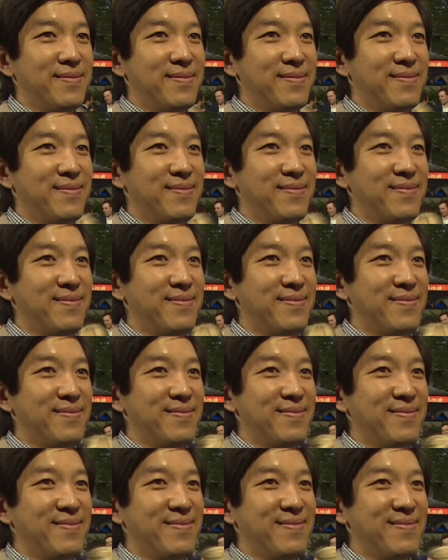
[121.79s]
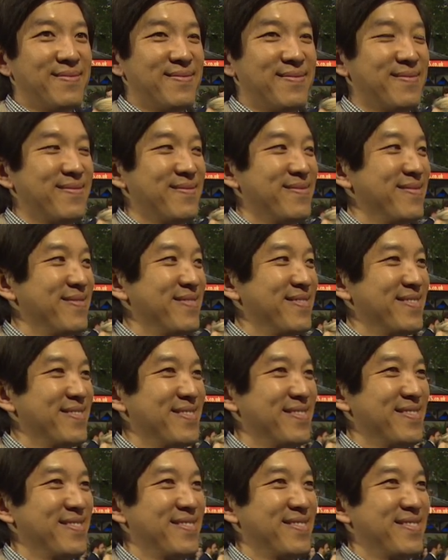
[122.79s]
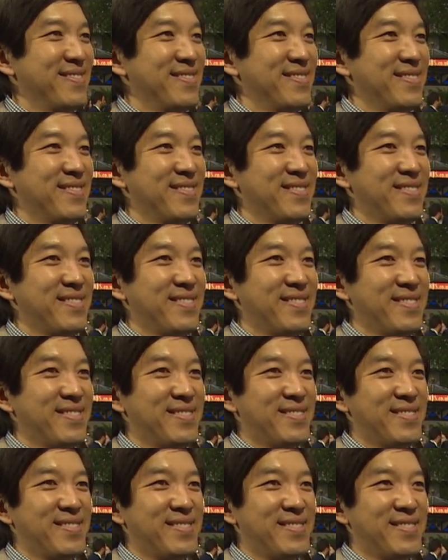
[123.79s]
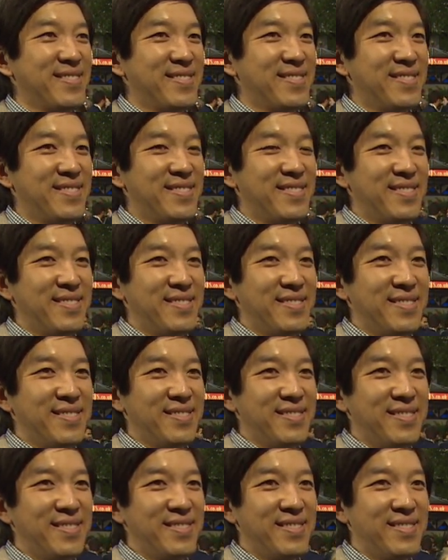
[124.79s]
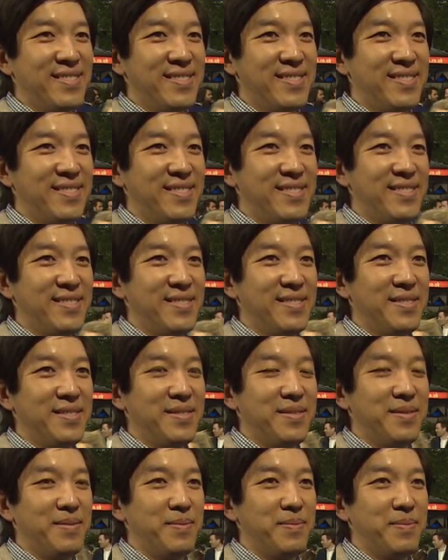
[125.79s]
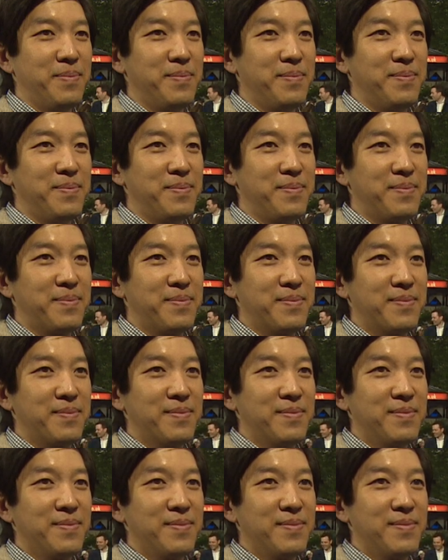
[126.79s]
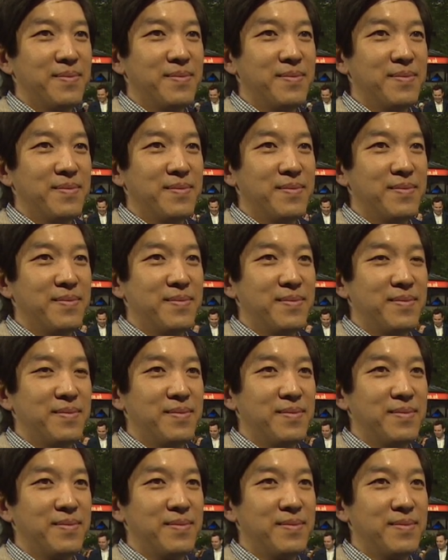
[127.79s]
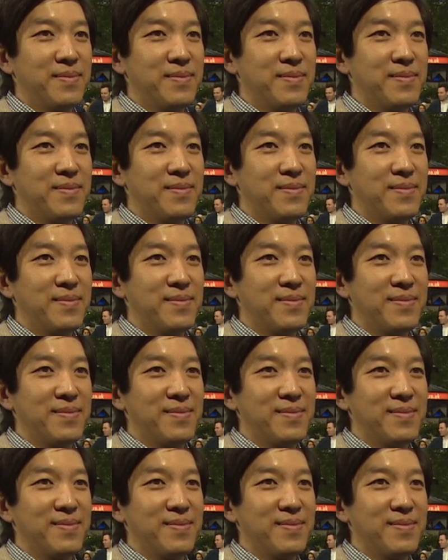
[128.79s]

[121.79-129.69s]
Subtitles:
The person shown says nothing.